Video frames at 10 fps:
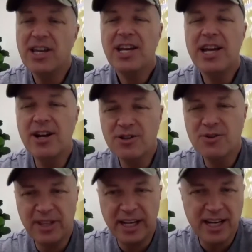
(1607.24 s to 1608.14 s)
Here's
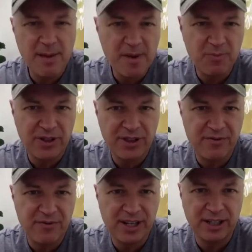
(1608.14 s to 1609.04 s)
what they come up with
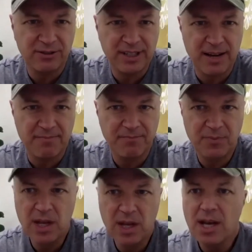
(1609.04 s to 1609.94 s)
every single time:
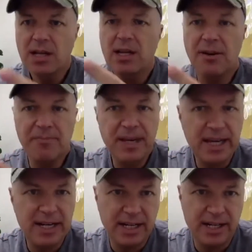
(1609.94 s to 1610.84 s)

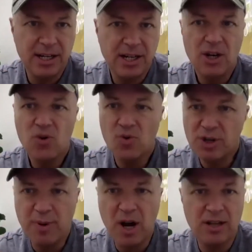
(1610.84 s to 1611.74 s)
committed,
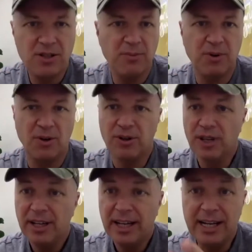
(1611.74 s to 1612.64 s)
responsible,
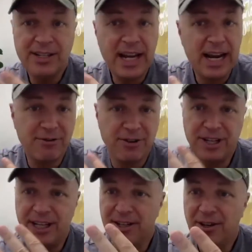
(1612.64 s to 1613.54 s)

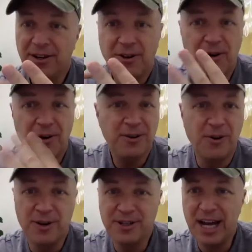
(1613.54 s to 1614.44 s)
integrity,
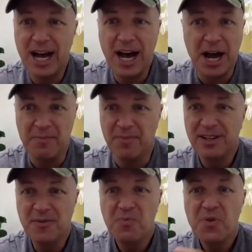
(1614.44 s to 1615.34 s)
on time.
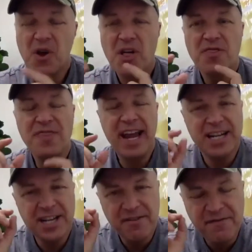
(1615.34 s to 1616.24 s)
They
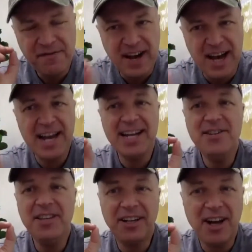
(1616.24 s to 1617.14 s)
define
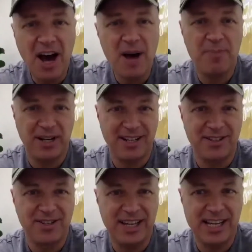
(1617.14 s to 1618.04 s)
the
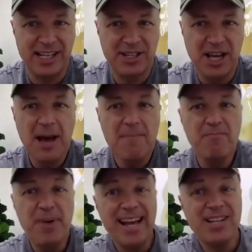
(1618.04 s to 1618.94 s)
competencies
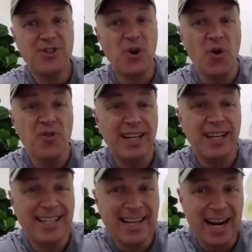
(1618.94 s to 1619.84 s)
based on the
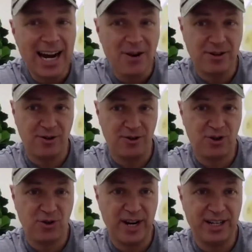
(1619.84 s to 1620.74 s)
character
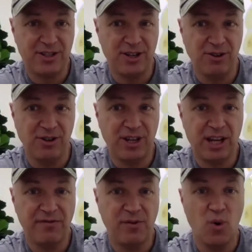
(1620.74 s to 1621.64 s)
traits they're looking
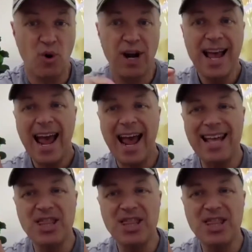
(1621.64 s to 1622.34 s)
for and the